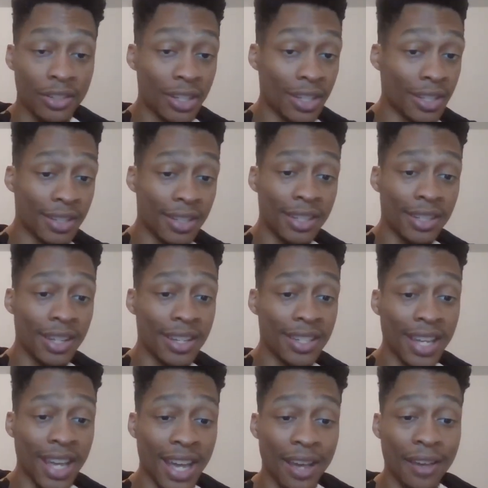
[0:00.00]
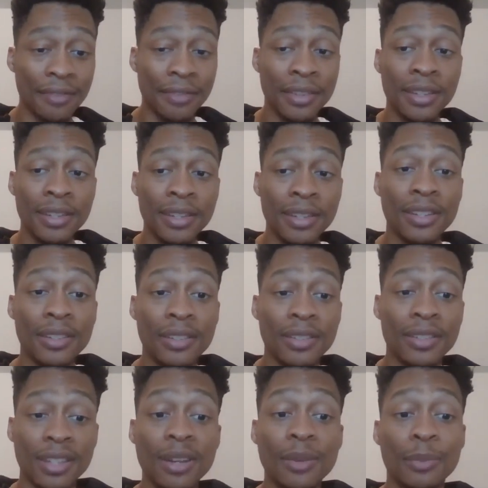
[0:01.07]
Gen Z does have
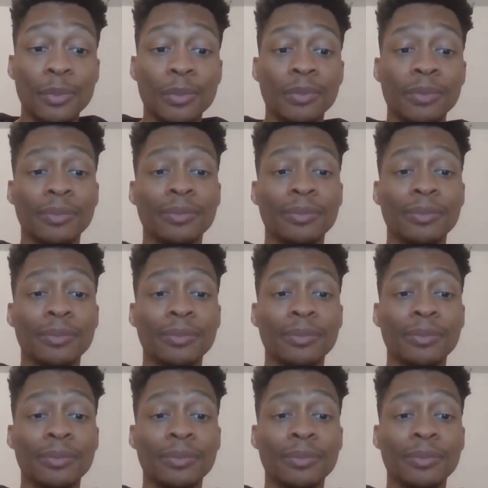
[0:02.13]
some